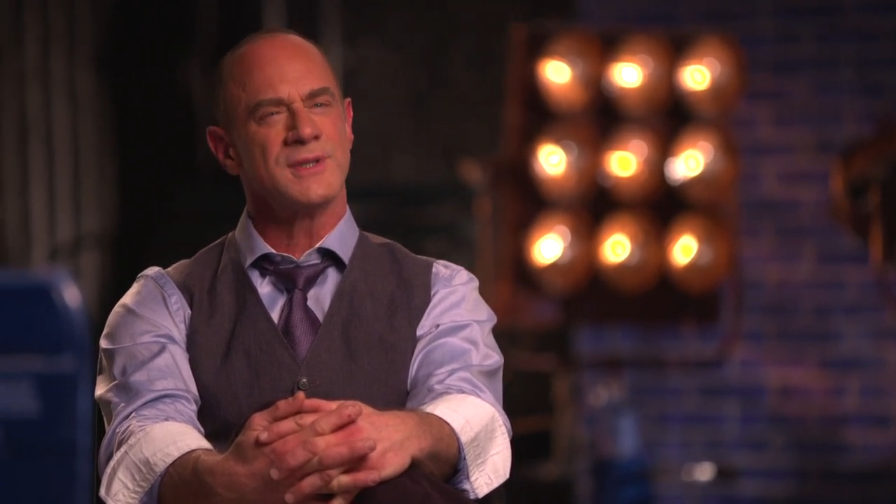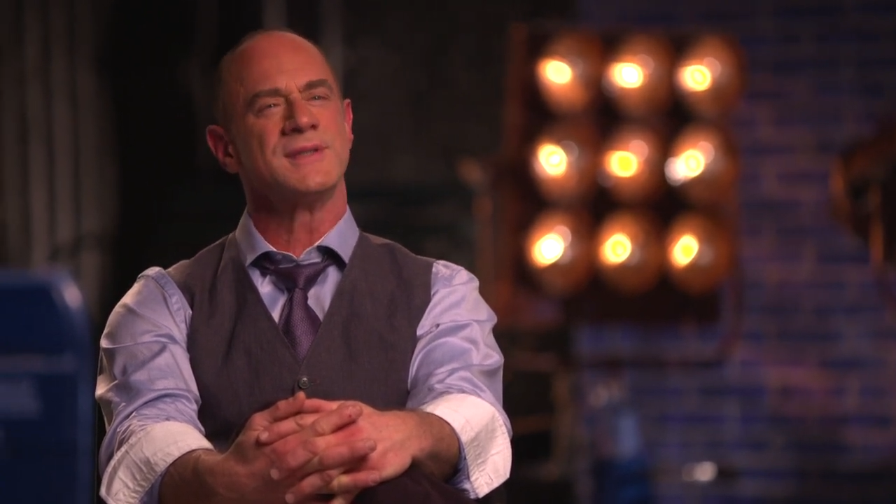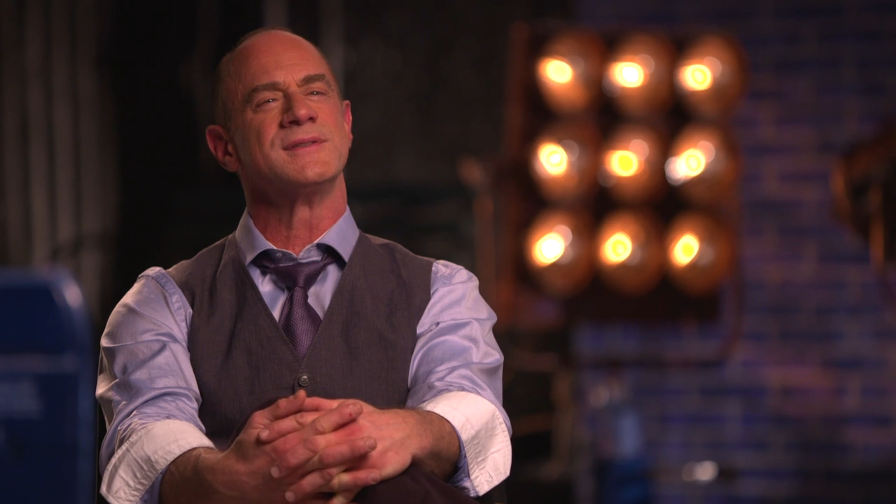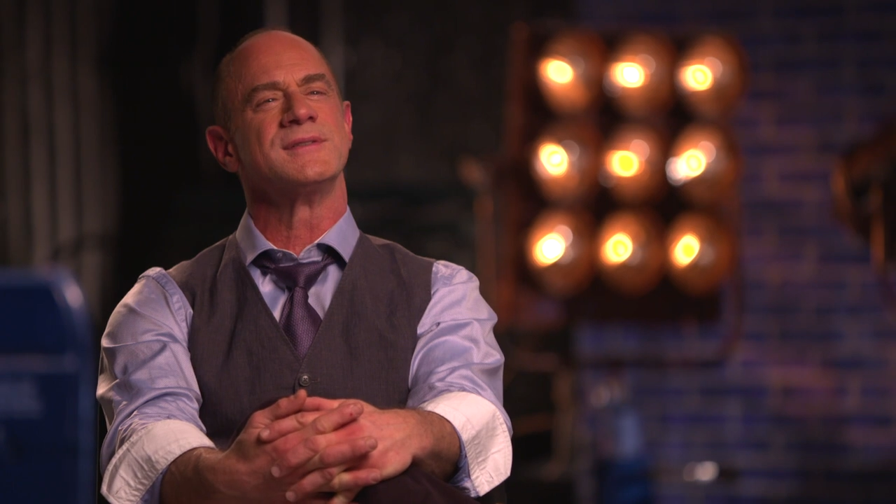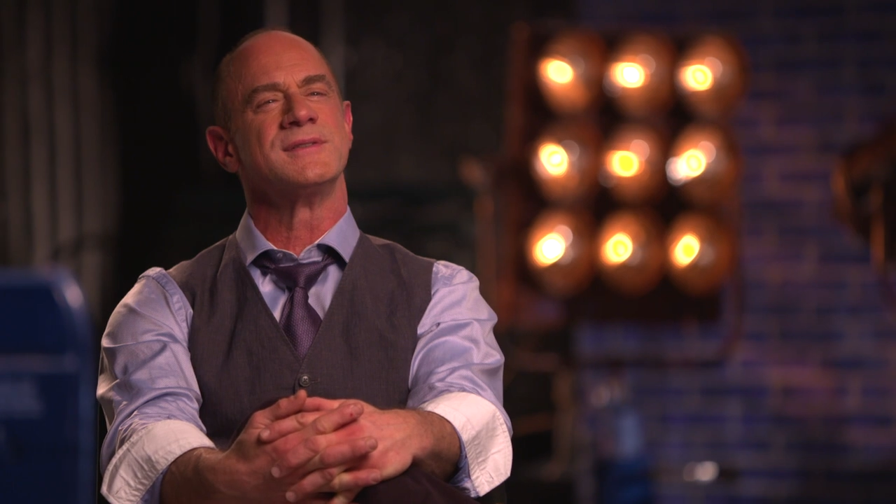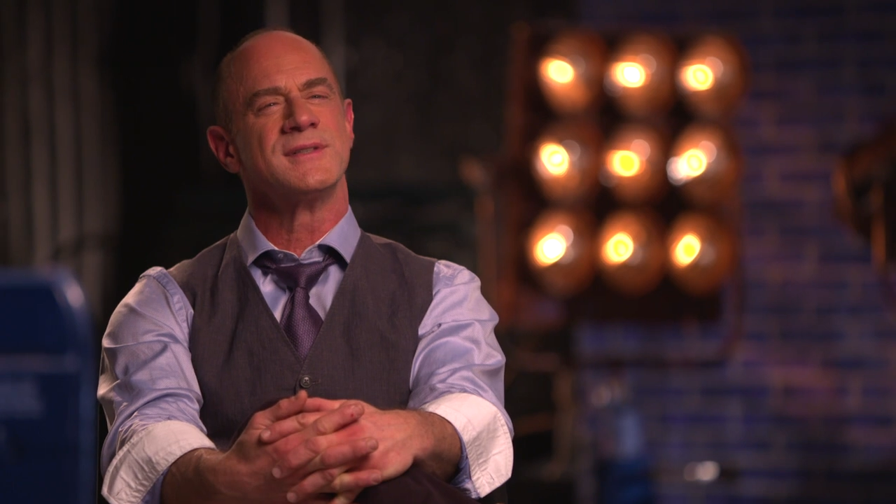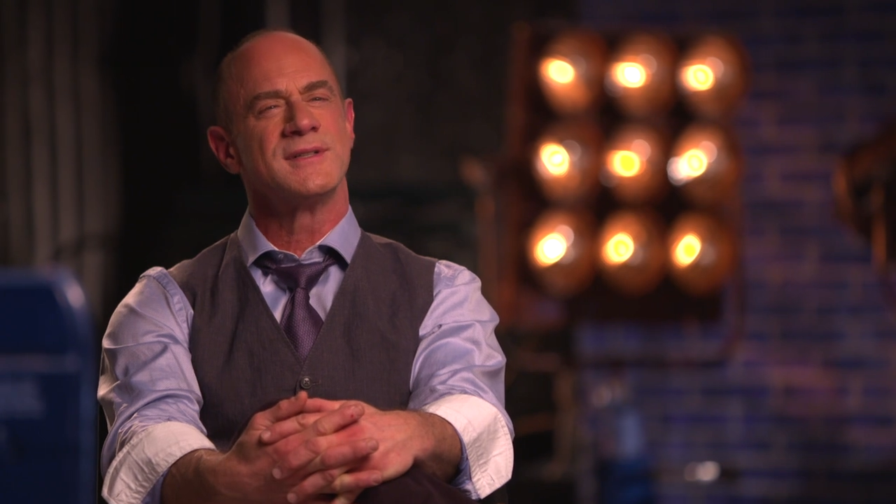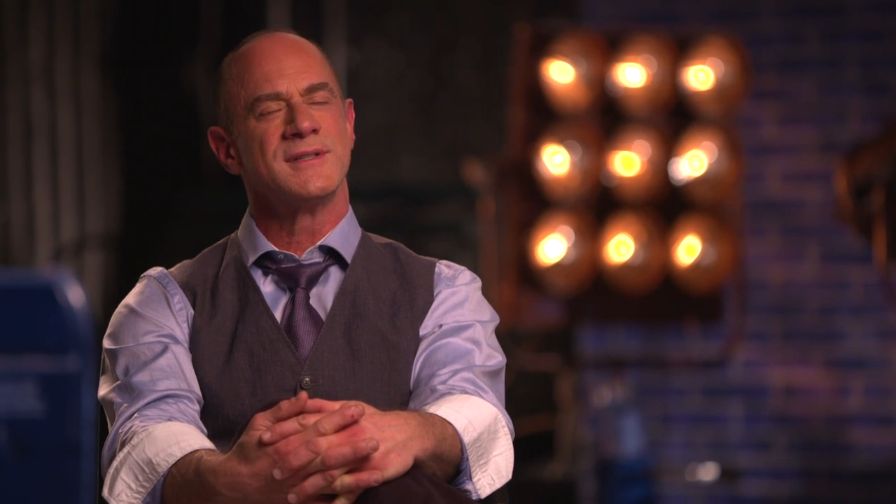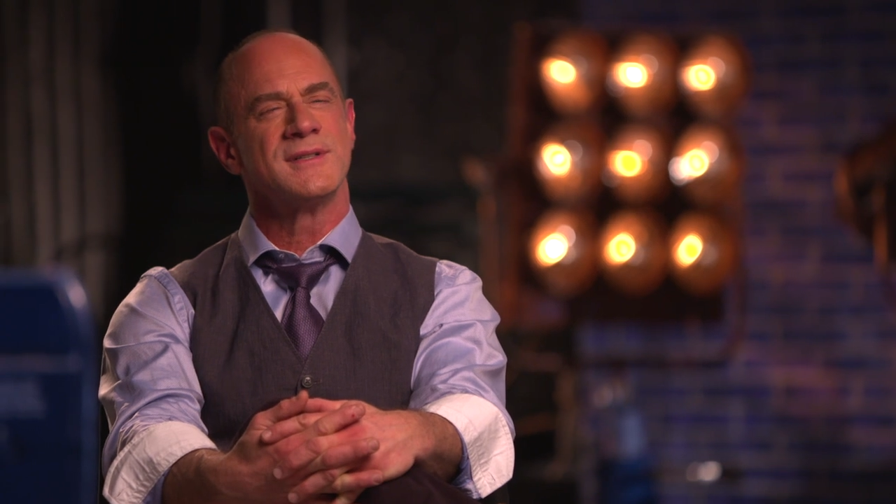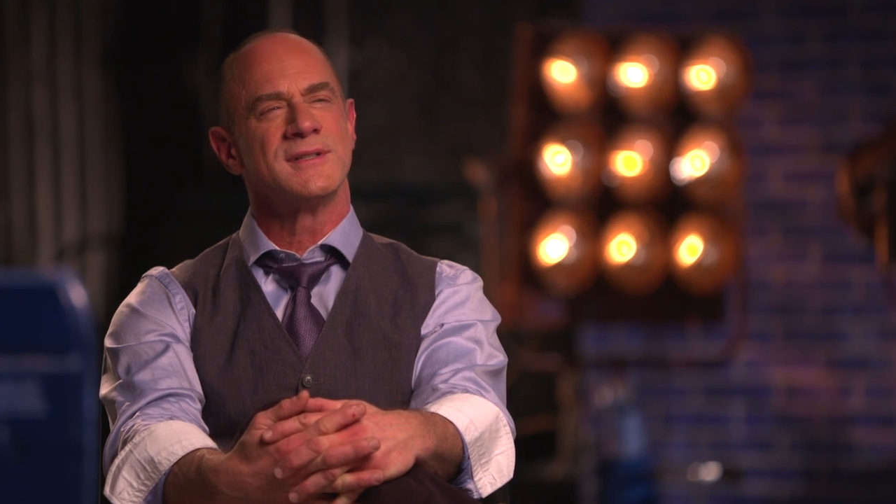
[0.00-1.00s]
and,
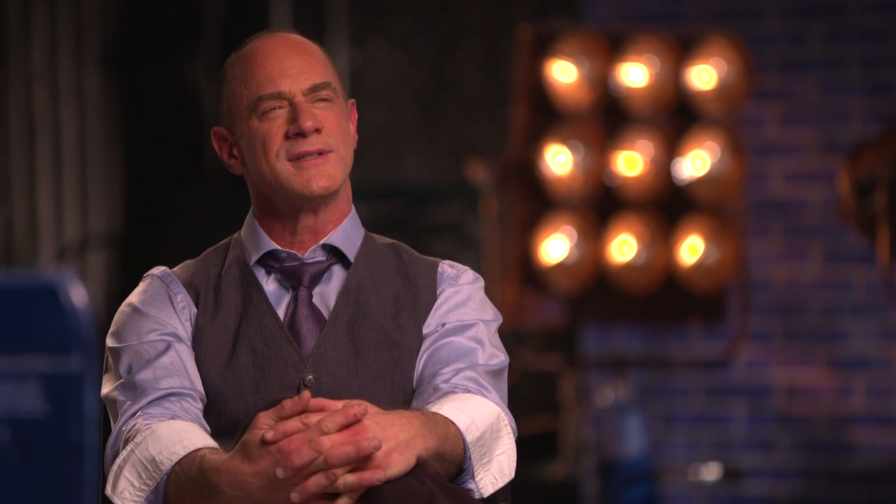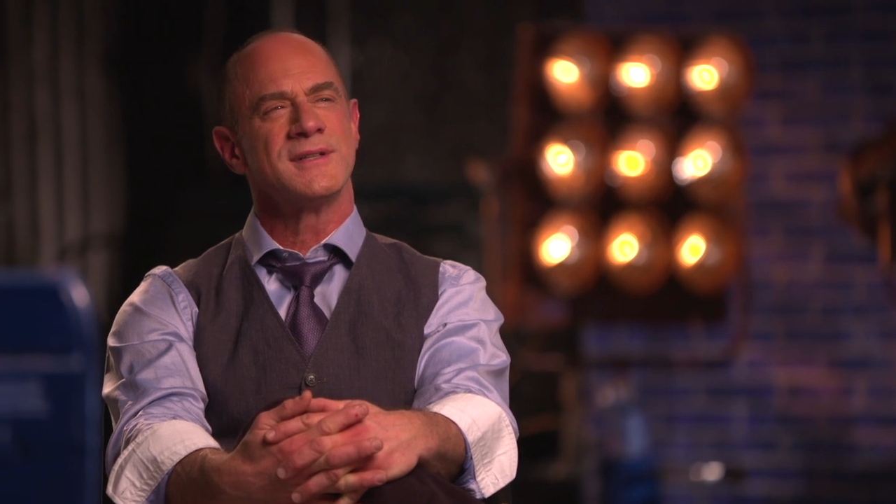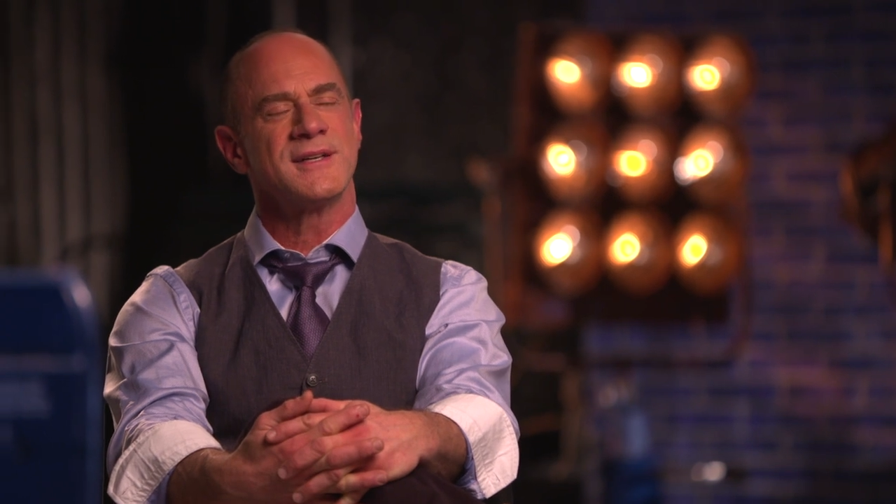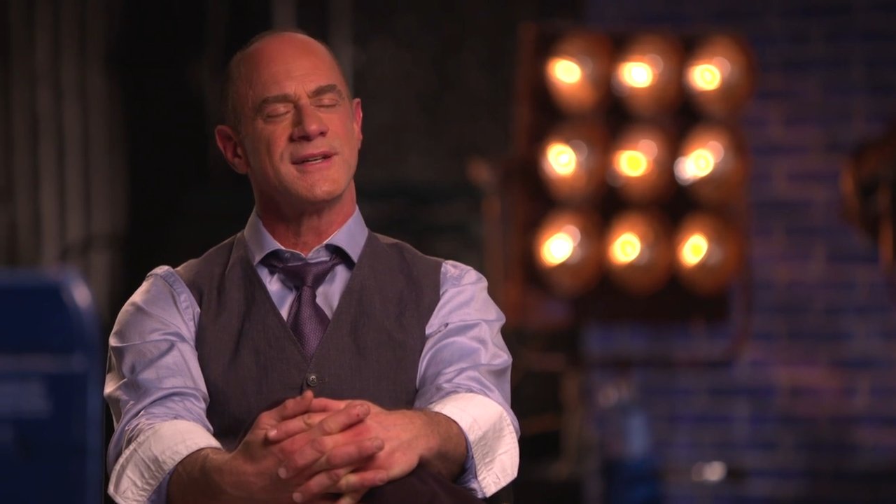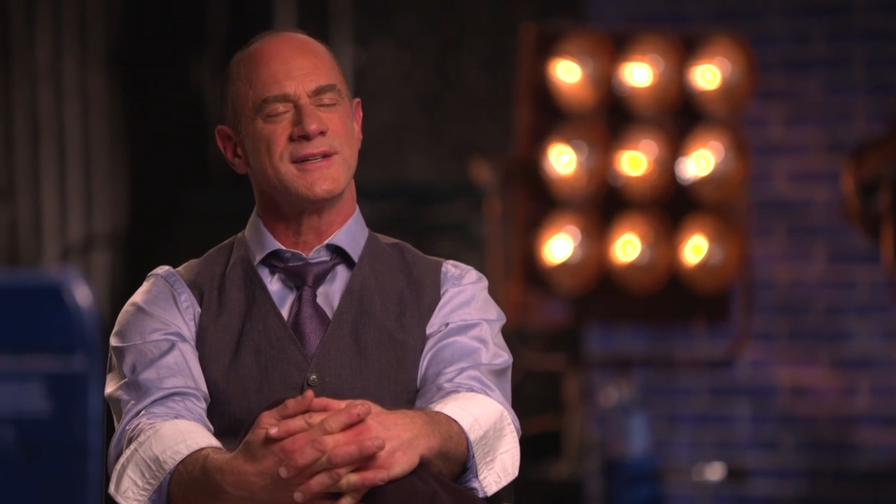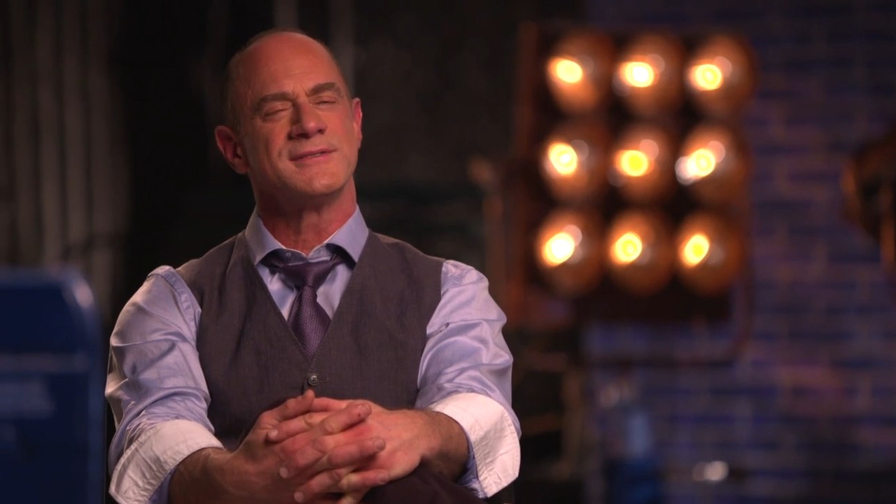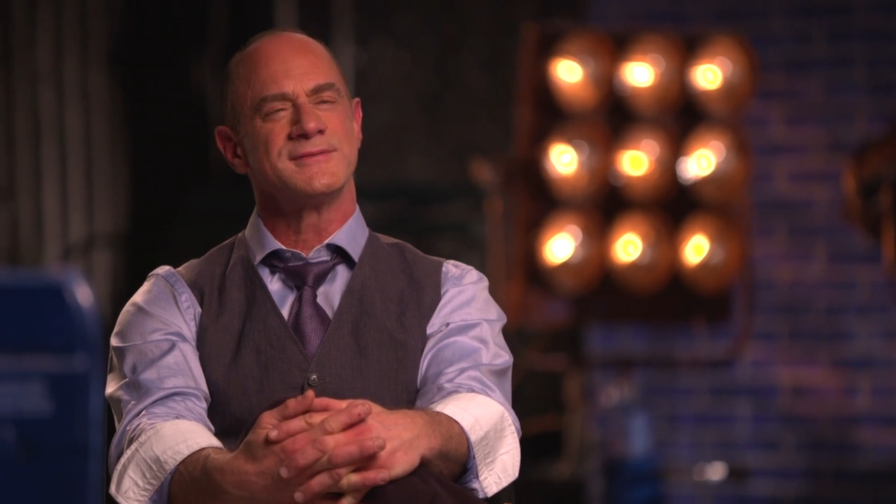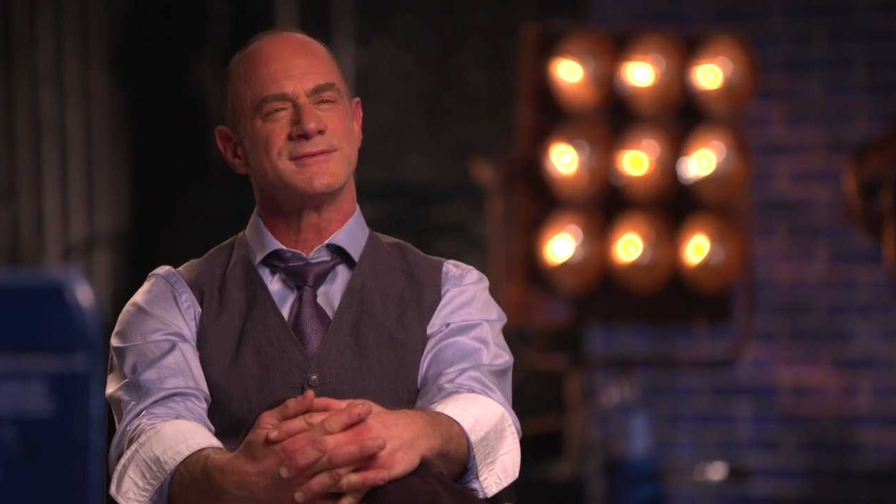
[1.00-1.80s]
you know,